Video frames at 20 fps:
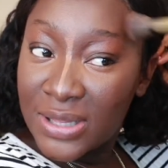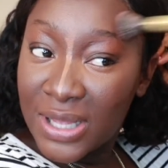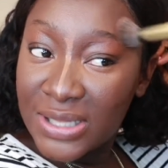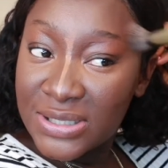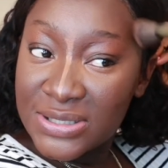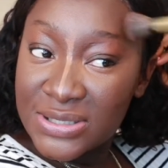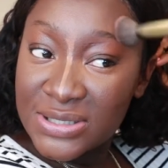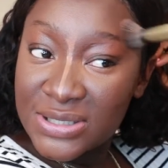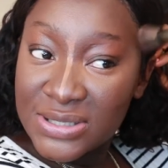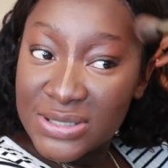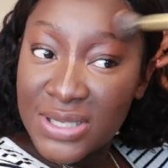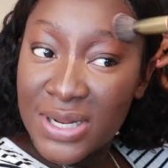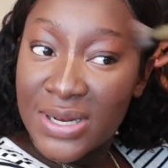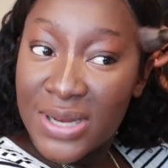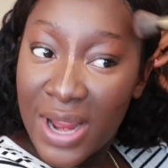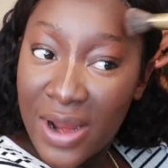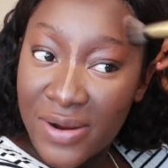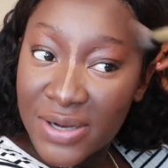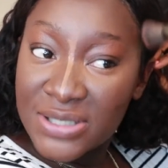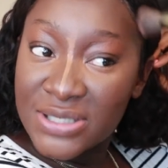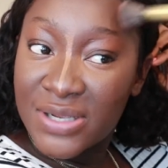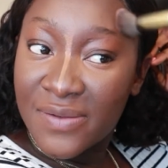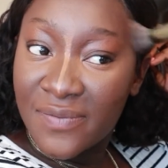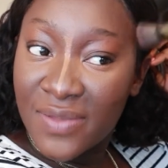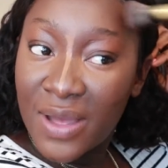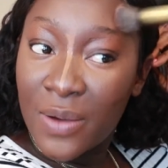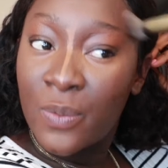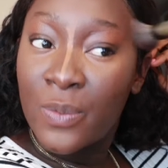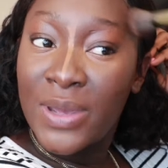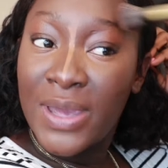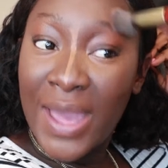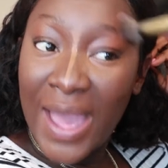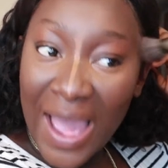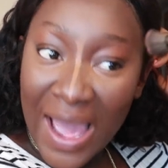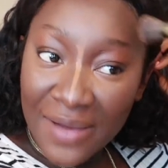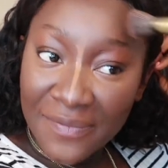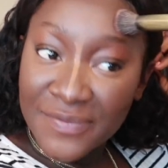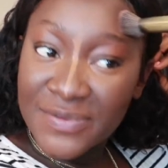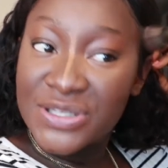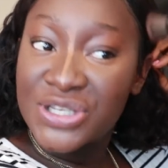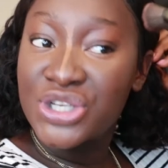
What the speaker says: that's just a narrative that we have